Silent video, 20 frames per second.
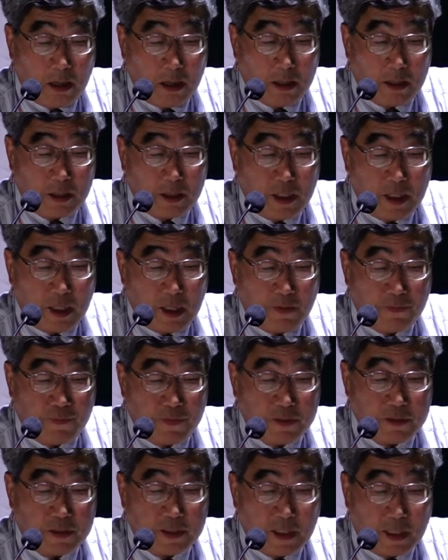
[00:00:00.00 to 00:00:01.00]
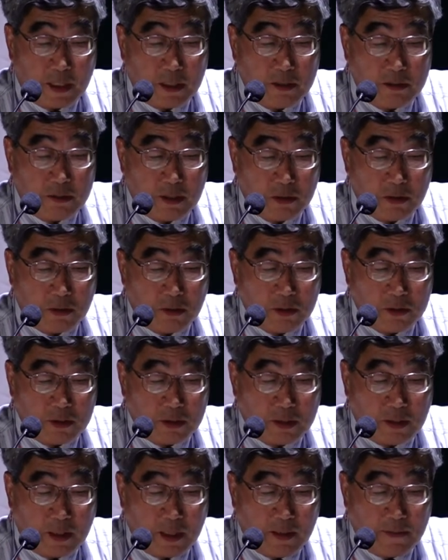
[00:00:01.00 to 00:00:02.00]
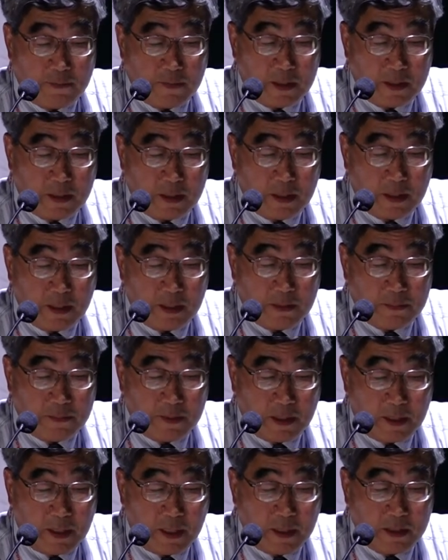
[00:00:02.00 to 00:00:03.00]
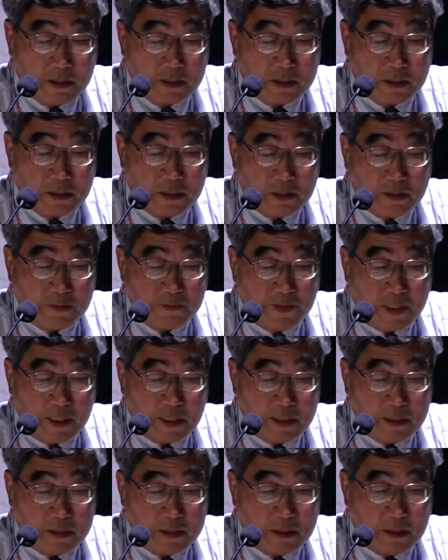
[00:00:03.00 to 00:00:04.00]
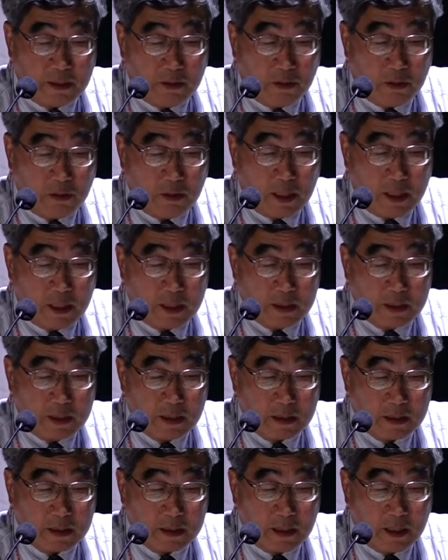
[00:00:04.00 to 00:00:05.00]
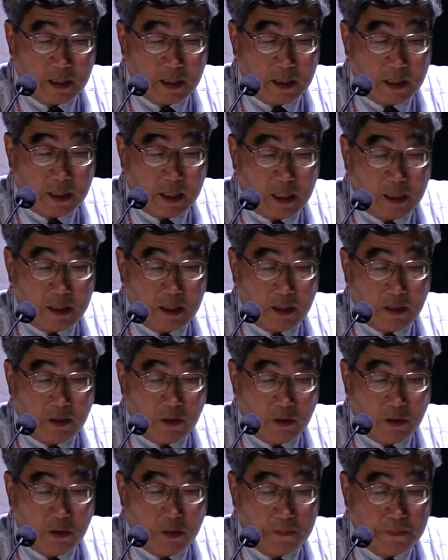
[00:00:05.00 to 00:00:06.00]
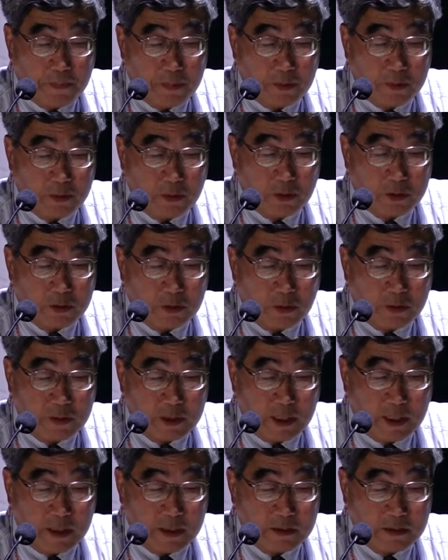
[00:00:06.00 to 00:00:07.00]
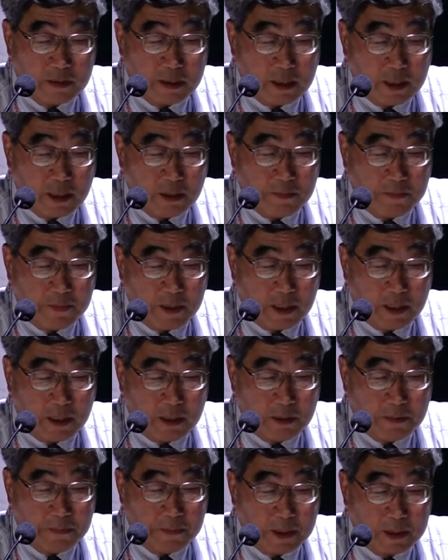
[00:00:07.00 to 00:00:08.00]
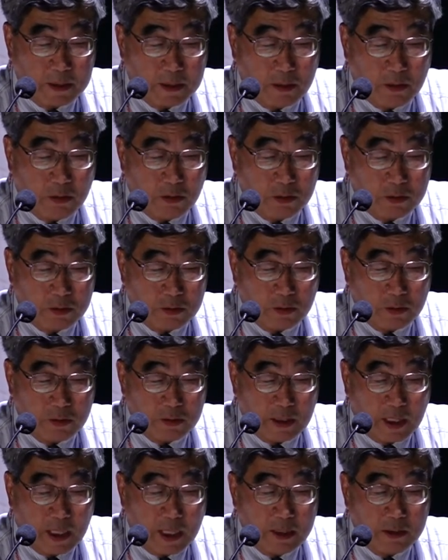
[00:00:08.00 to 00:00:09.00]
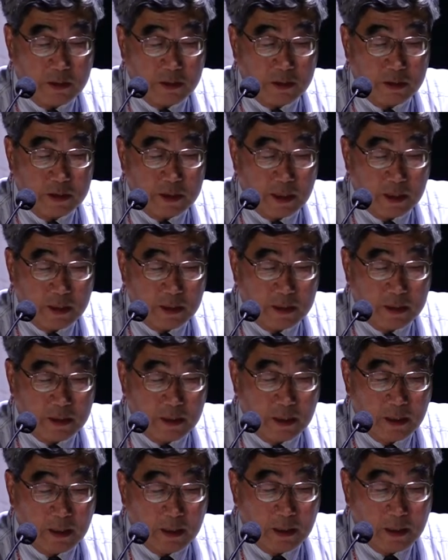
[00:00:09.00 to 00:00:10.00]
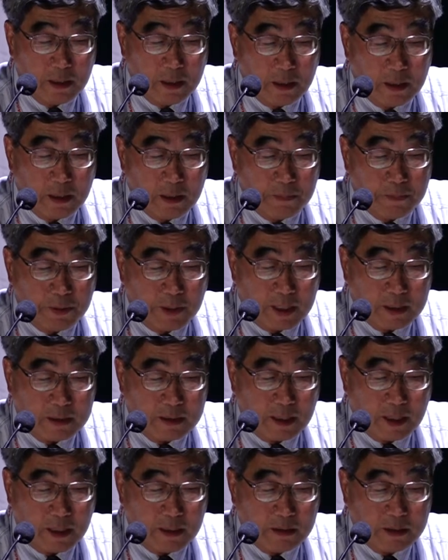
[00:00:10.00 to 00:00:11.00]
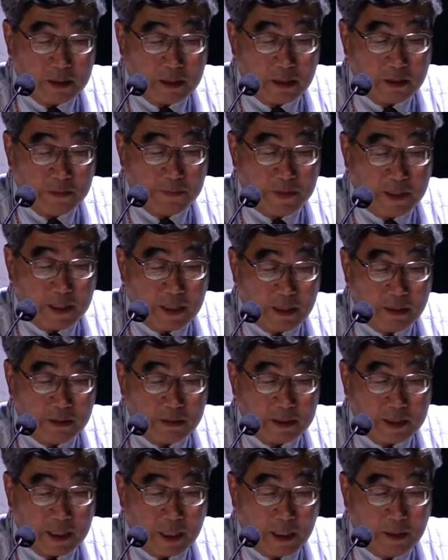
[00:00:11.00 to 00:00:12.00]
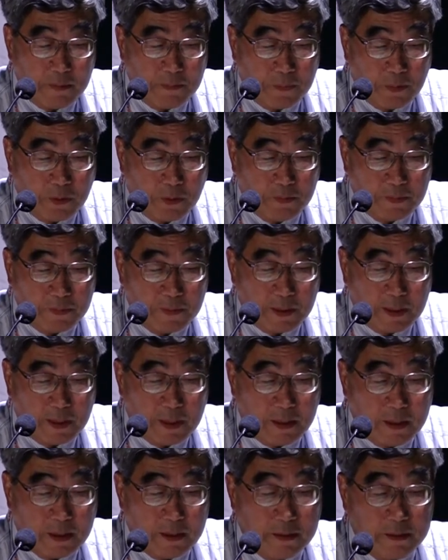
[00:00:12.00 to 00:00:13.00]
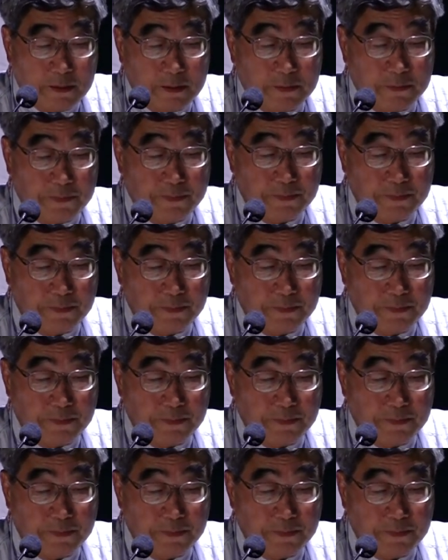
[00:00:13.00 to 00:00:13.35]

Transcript: near future, you are going to have an electrical vehicle, or that I hope, or not only electrical vehicle, but also the hydrogen plus electrical vehicle type of the